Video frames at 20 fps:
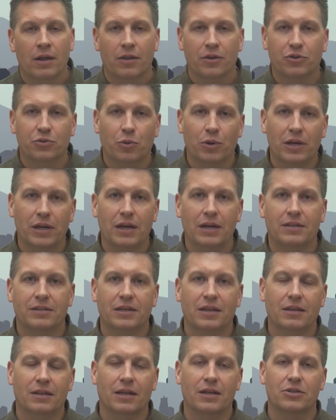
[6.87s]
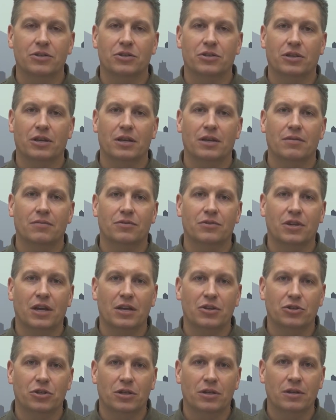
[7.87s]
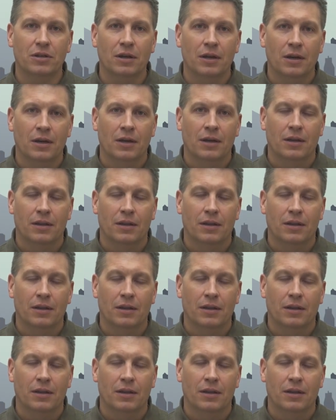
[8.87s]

the 2018 legislative session.